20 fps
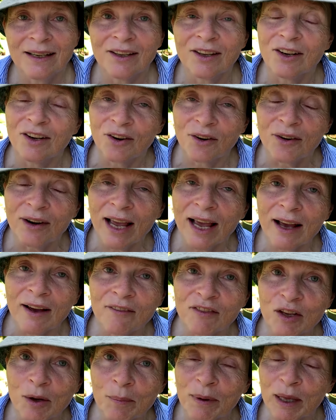You don't
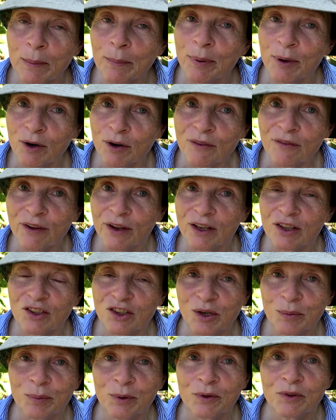have to be perfect
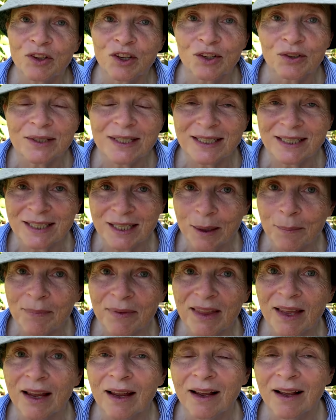to produce
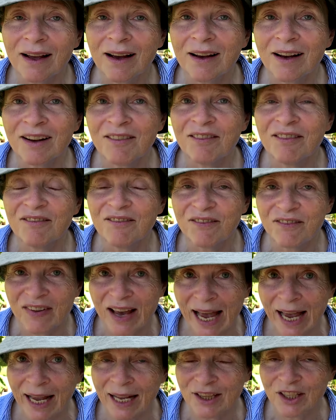something of
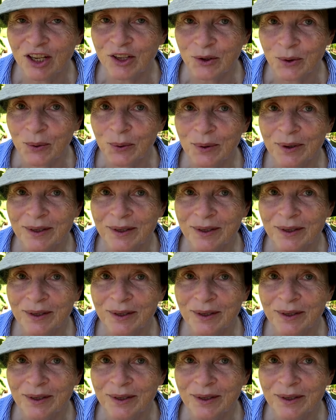value.